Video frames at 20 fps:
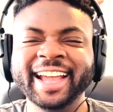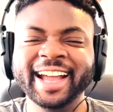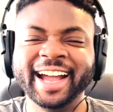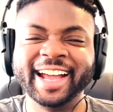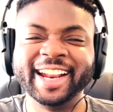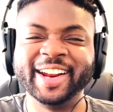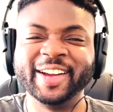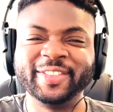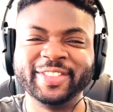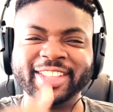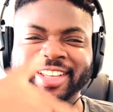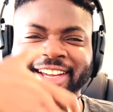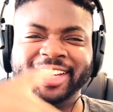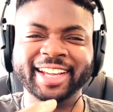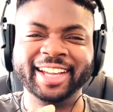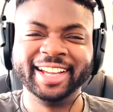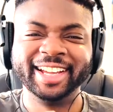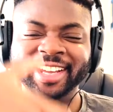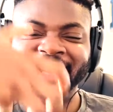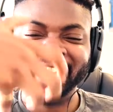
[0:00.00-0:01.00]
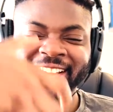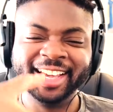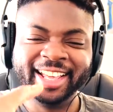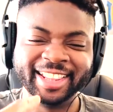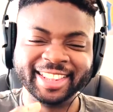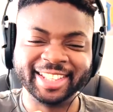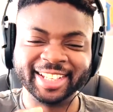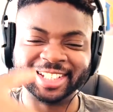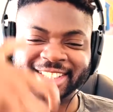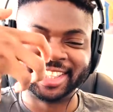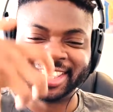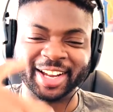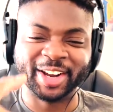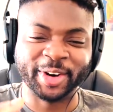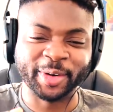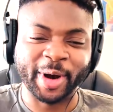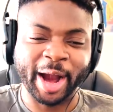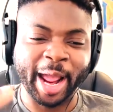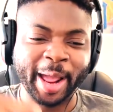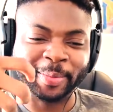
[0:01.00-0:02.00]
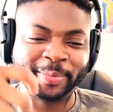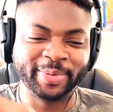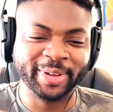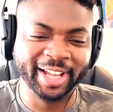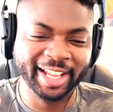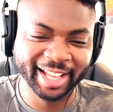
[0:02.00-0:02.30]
I love the grab.